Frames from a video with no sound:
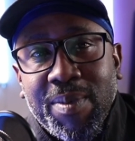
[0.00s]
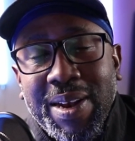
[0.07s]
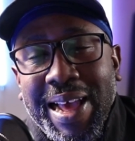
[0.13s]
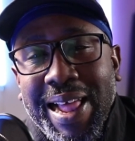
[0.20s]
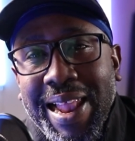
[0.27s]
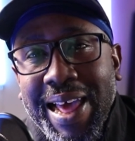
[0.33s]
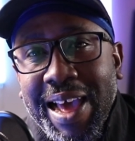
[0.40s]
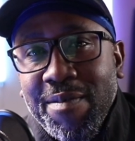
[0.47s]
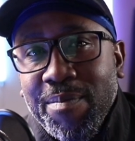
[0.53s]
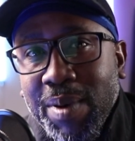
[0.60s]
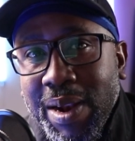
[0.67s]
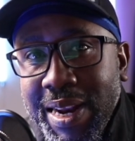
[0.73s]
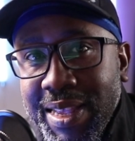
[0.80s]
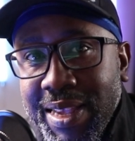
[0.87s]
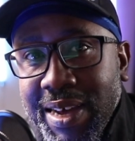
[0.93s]
but I'll have
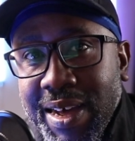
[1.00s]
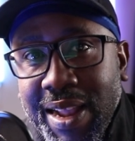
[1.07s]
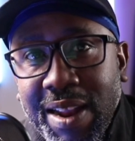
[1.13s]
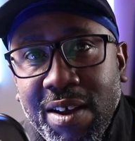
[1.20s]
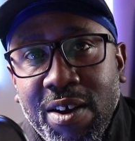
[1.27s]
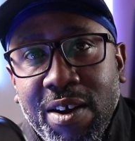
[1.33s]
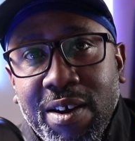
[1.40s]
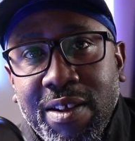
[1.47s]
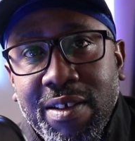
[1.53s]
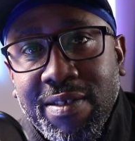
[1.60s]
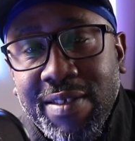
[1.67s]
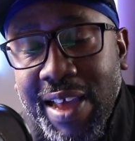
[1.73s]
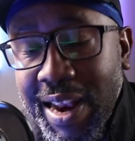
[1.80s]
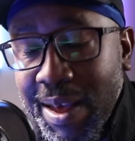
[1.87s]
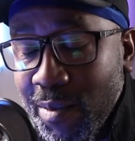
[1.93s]
political
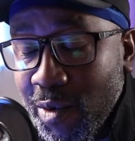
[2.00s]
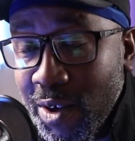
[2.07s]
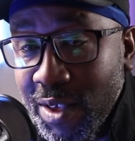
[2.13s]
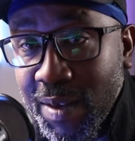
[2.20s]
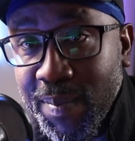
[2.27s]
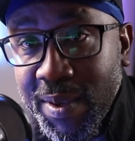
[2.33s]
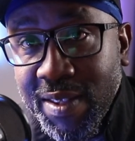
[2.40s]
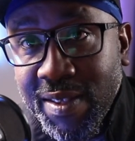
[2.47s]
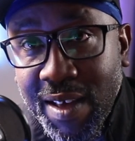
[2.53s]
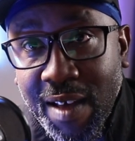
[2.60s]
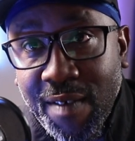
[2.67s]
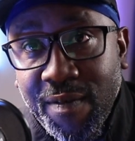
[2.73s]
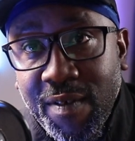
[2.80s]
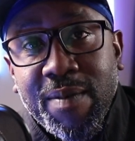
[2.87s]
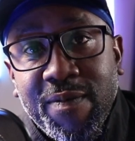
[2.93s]
hurdles, and I'm going to piss
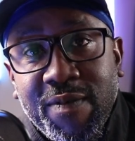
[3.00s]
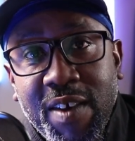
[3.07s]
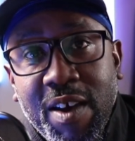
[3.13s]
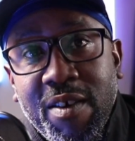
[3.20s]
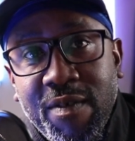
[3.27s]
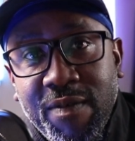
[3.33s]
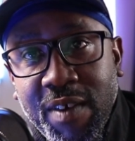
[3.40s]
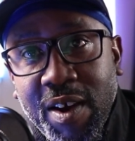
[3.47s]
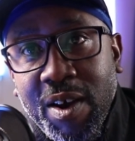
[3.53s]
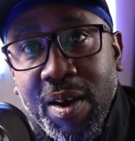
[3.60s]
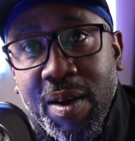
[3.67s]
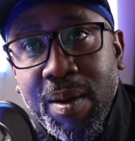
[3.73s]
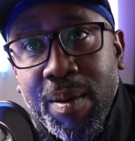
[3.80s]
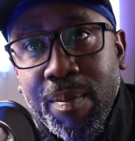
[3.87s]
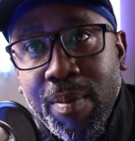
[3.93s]
off some very,
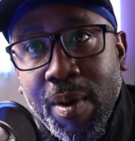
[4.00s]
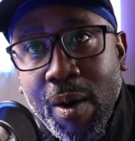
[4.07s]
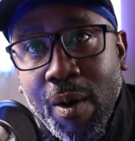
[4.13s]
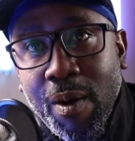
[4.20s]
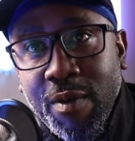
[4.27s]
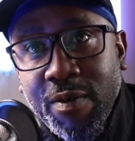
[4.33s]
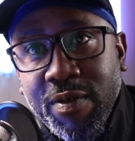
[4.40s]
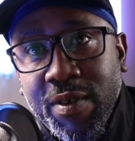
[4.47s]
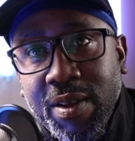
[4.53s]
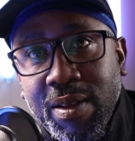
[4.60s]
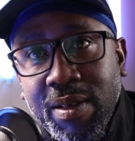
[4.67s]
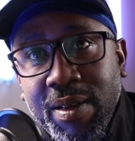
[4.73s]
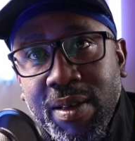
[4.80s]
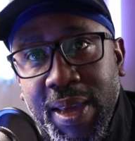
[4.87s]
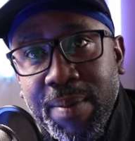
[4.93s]
very
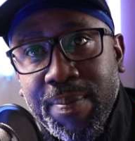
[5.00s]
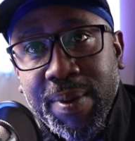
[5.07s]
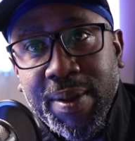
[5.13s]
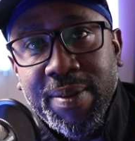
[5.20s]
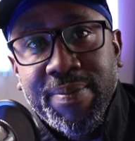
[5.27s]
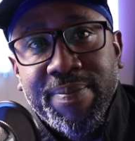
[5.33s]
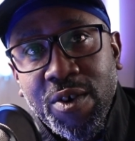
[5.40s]
powerful people.